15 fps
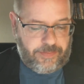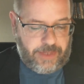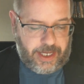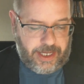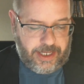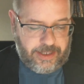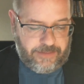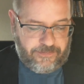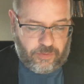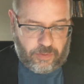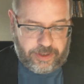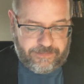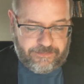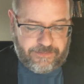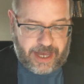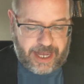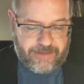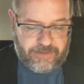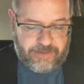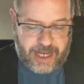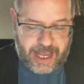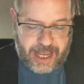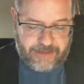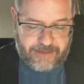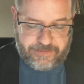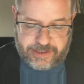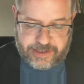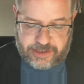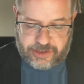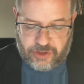and 45.5
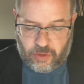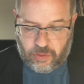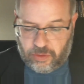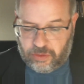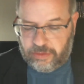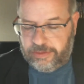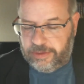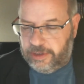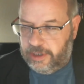as a total.